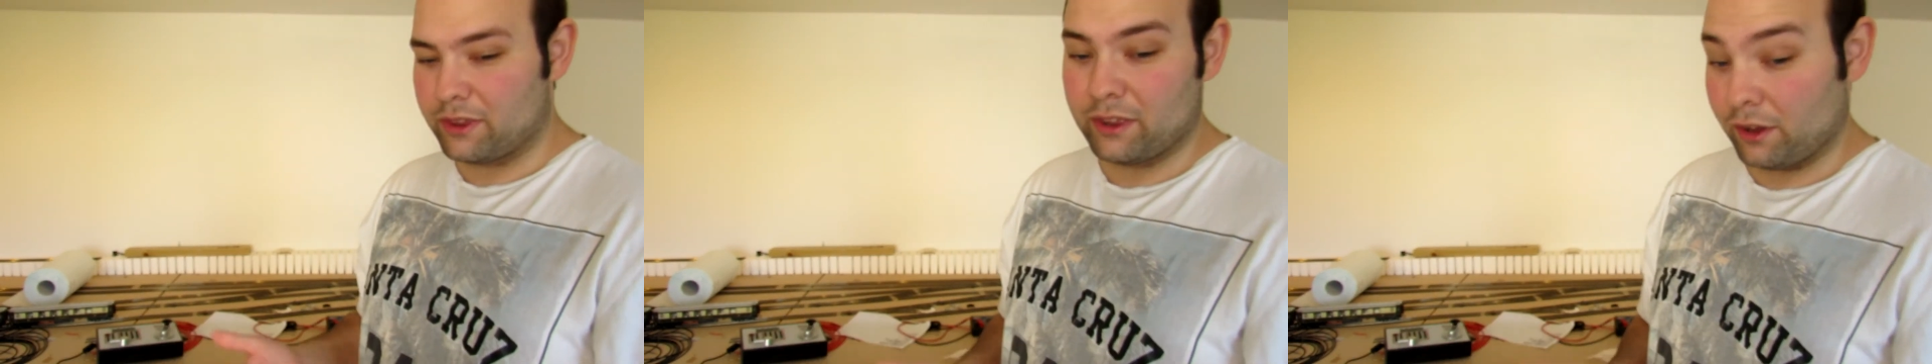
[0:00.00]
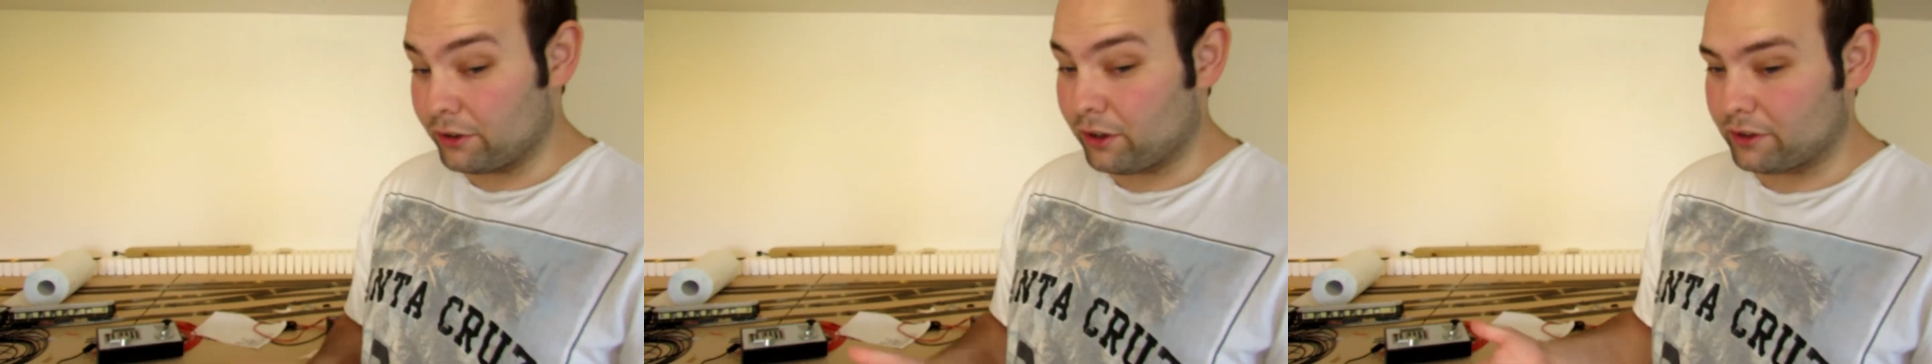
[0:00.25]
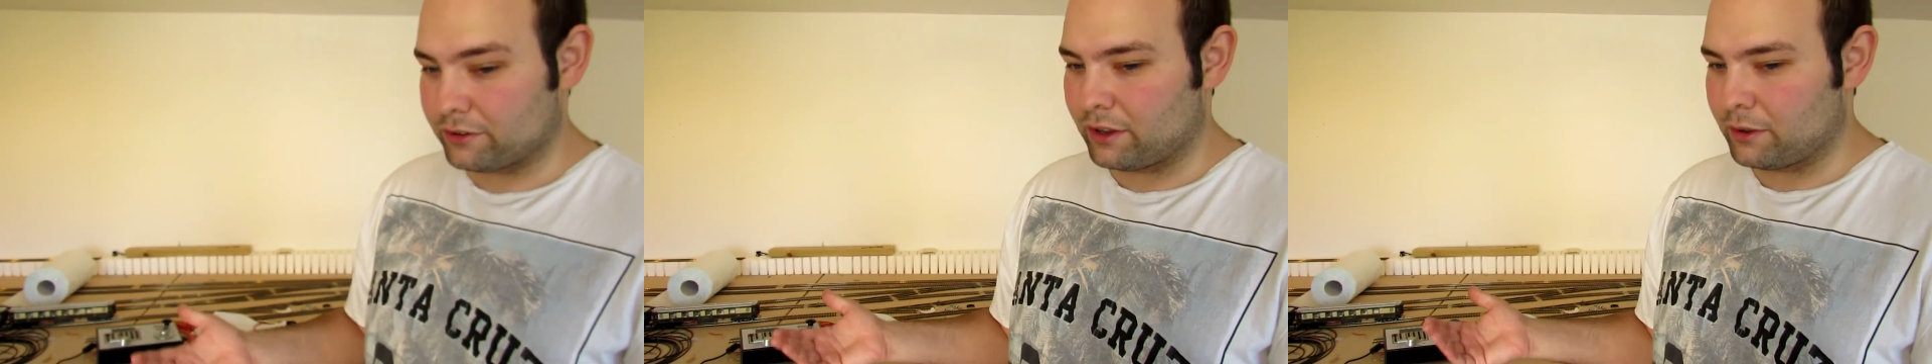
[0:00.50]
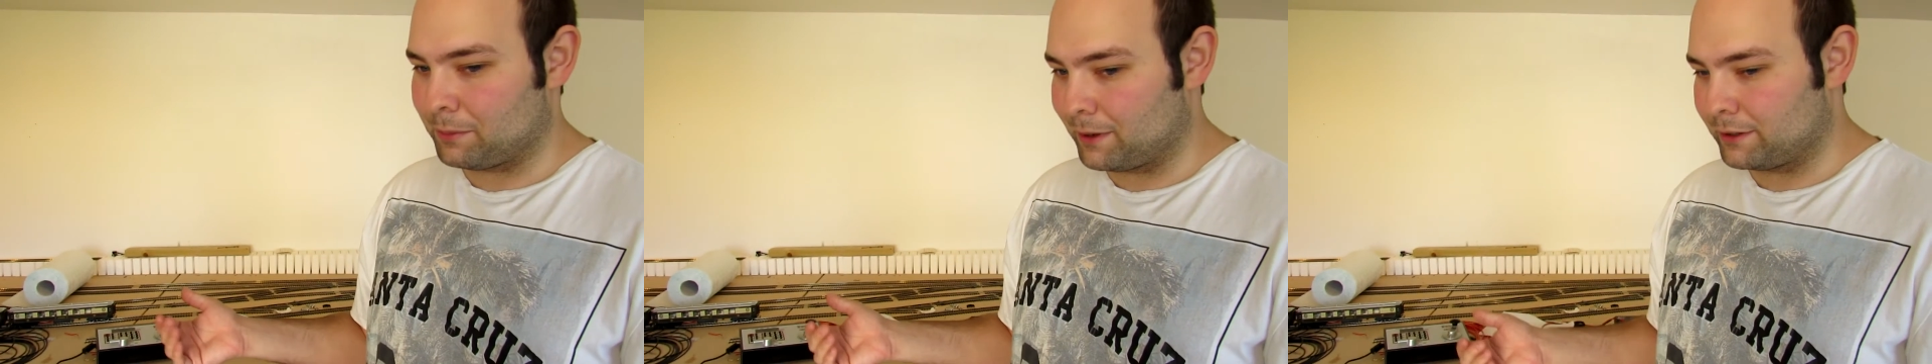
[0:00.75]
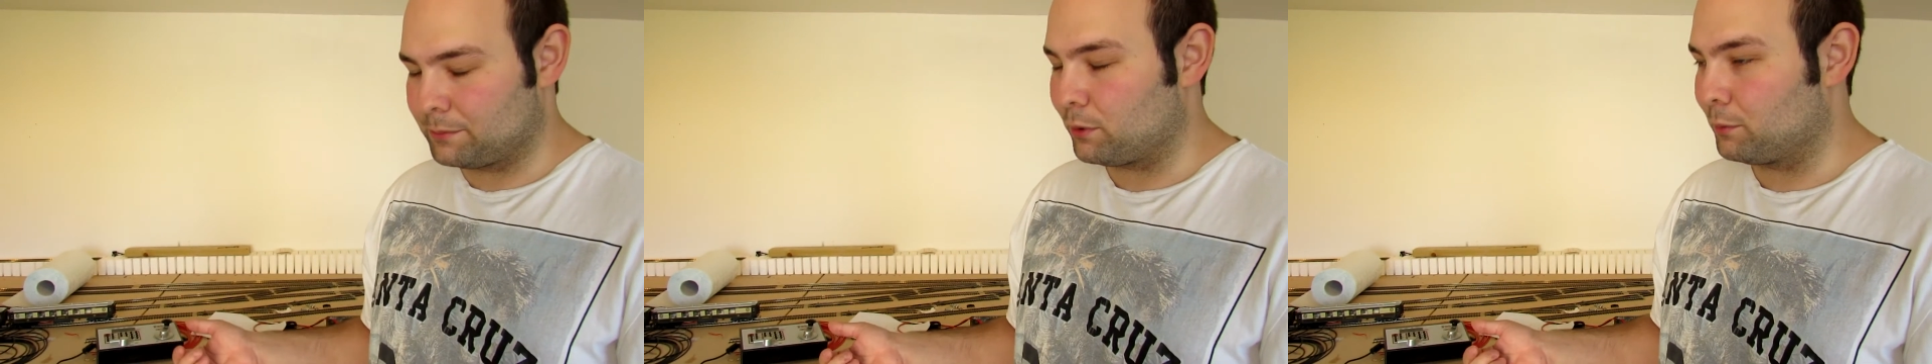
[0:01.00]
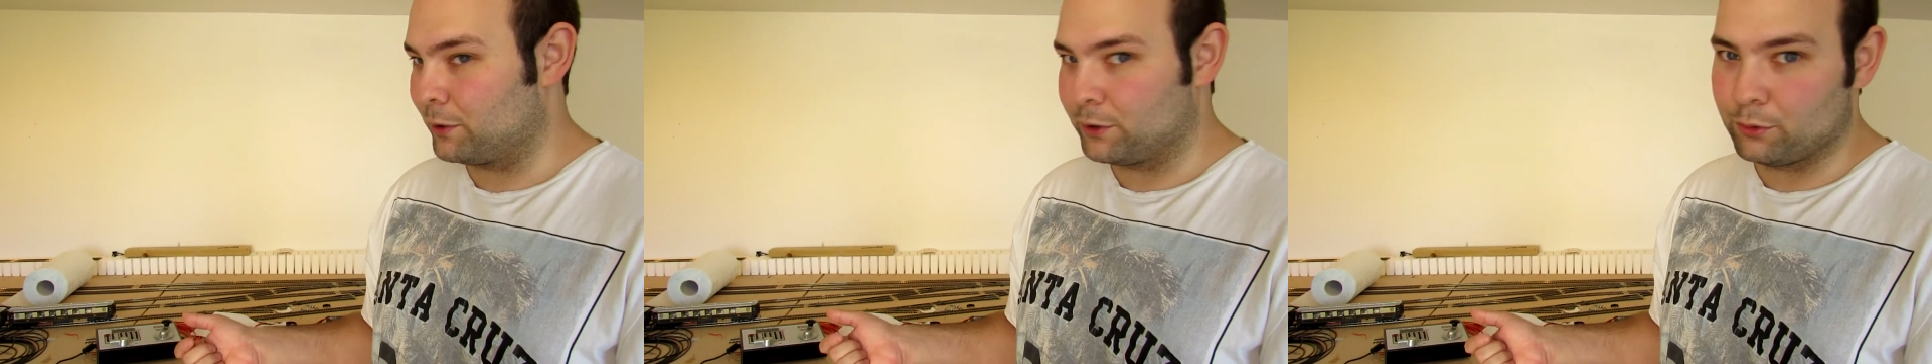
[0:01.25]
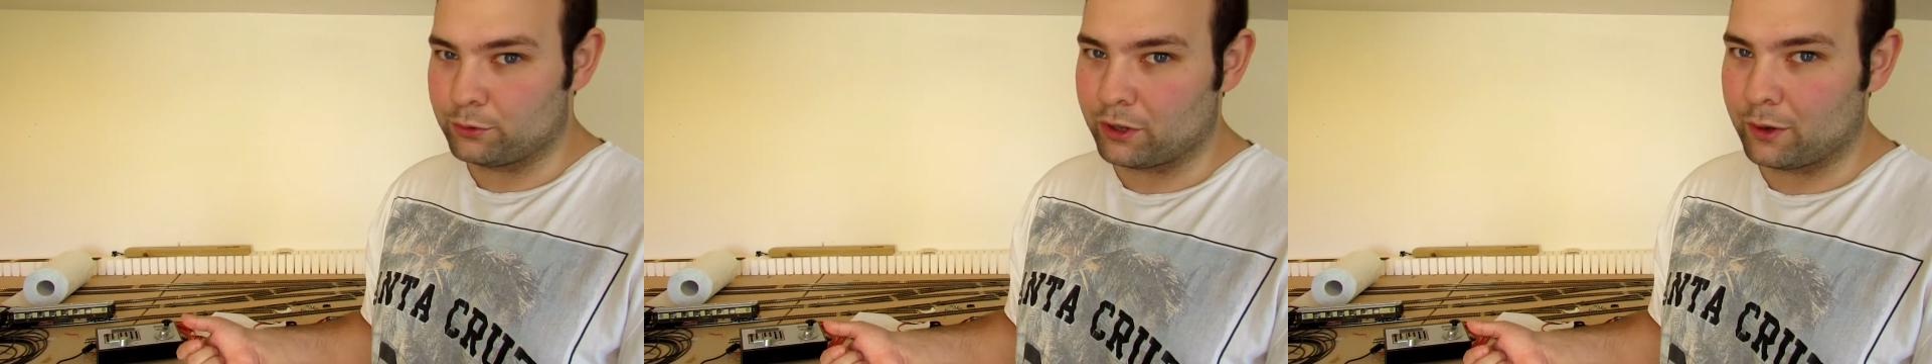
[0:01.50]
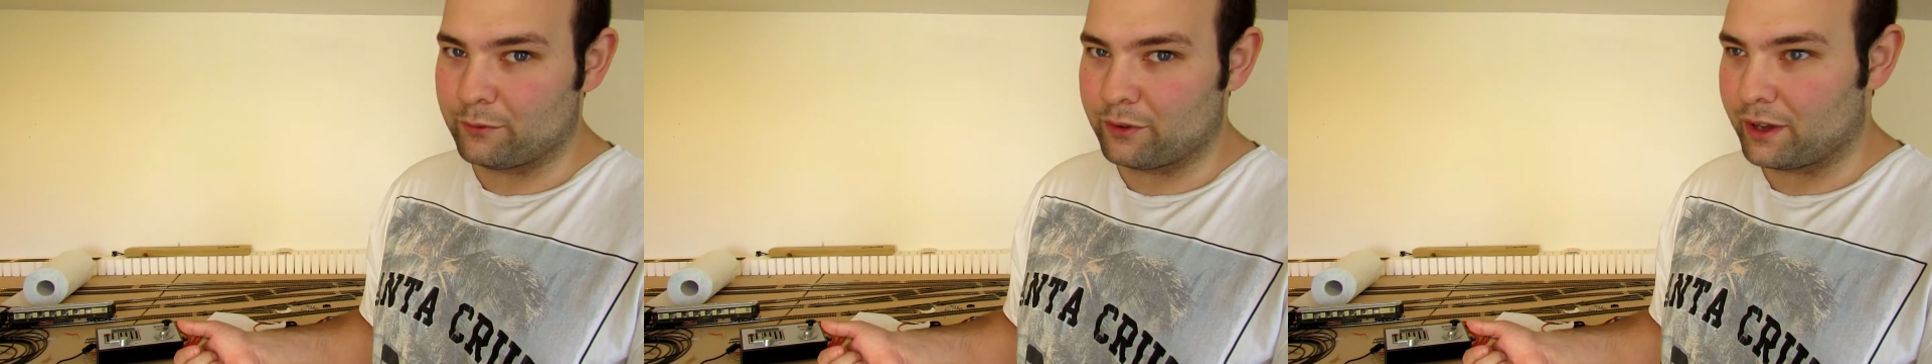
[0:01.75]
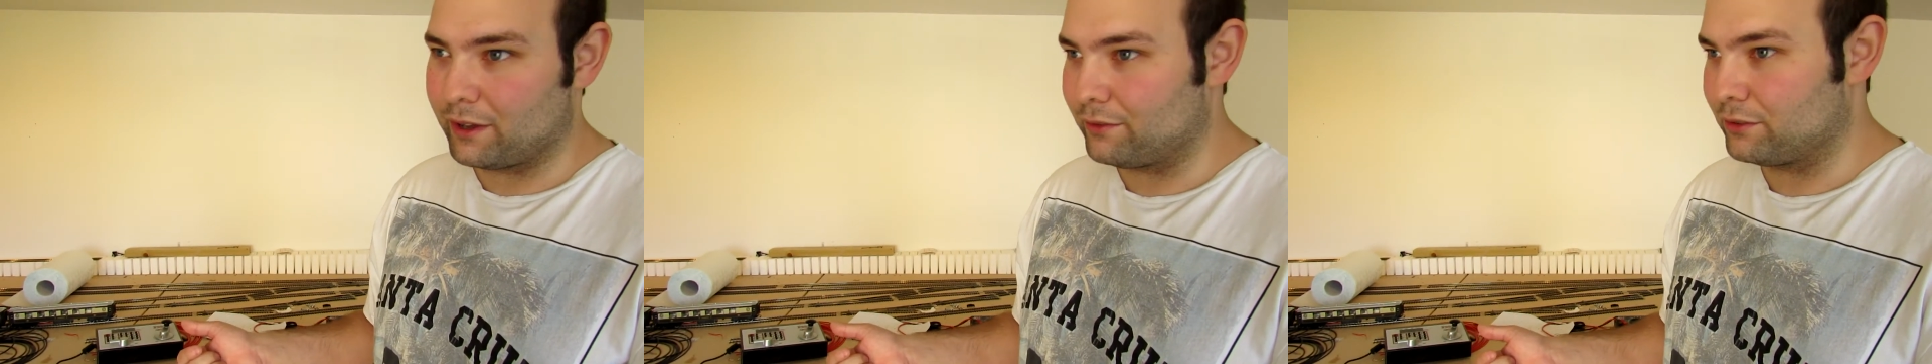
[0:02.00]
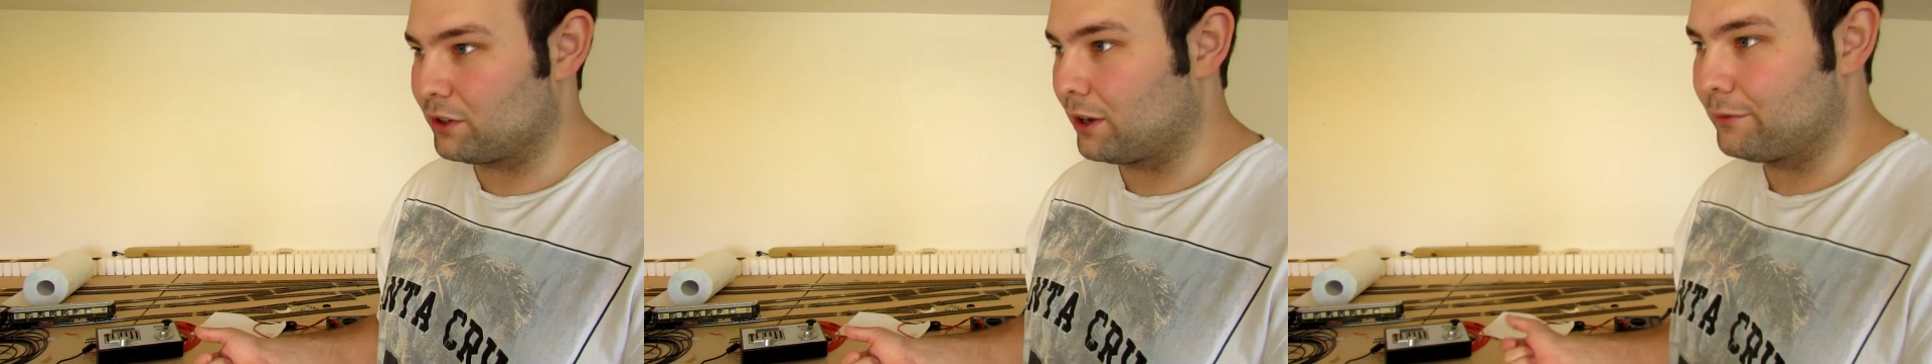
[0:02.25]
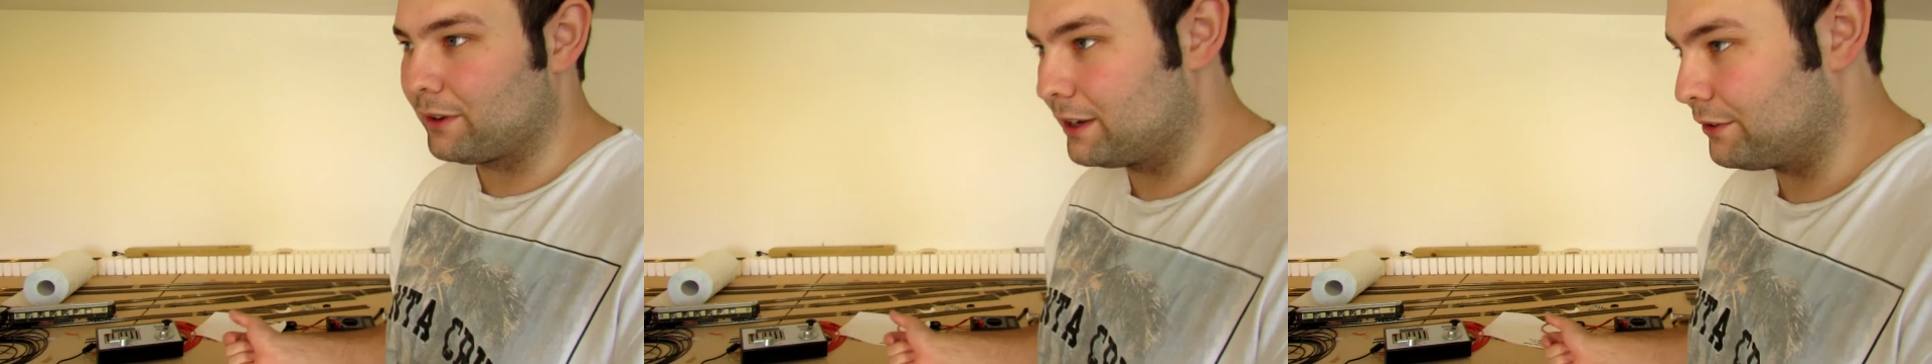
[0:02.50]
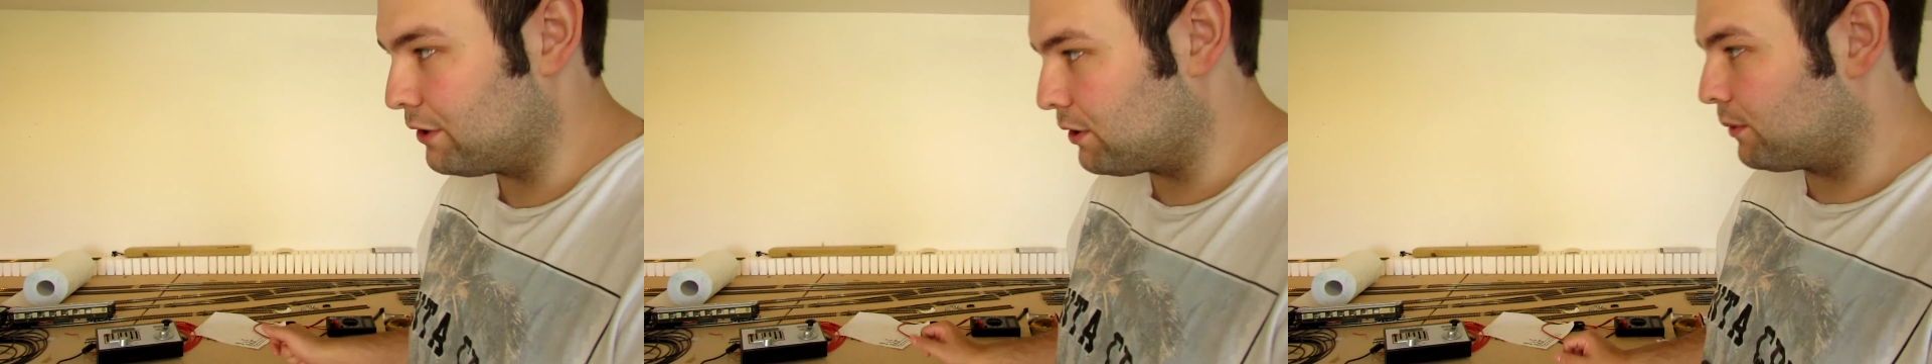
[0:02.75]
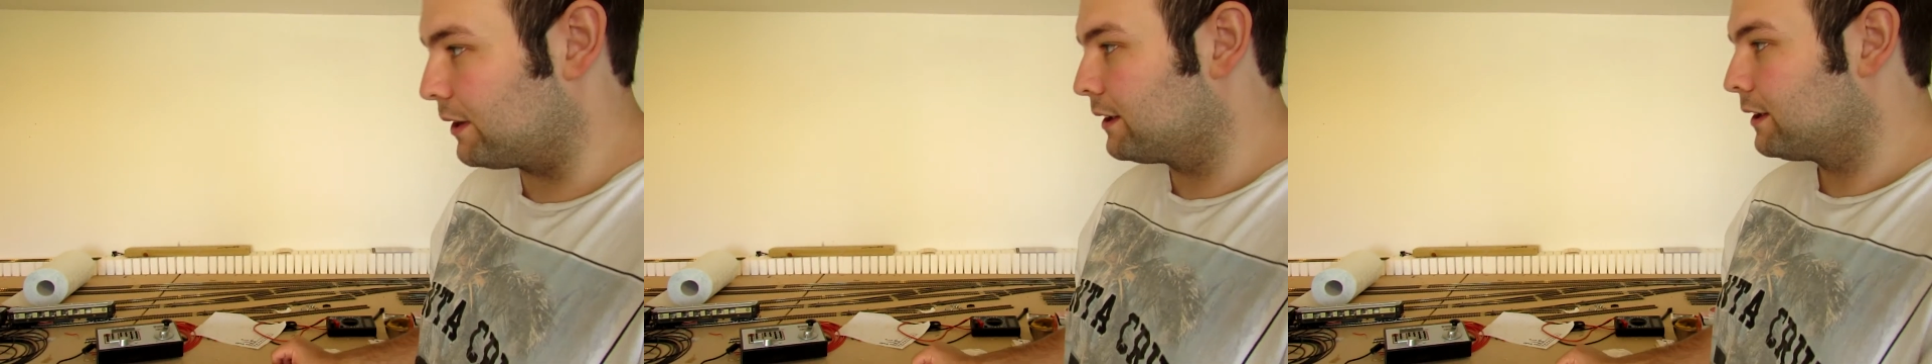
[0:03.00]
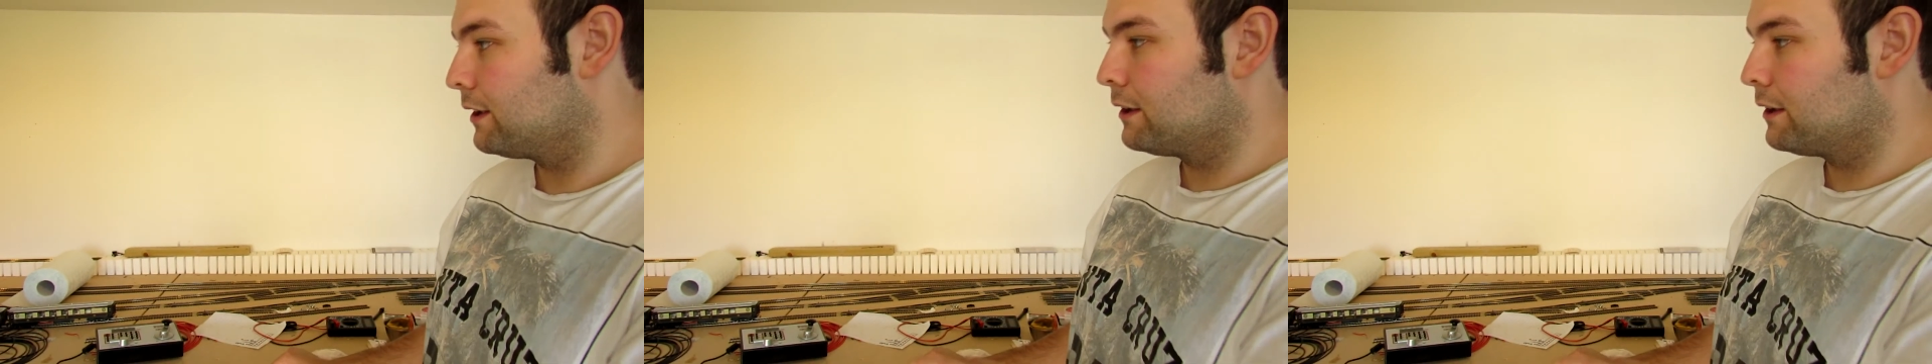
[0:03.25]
know there's another place probably called Tyne Valley Railway,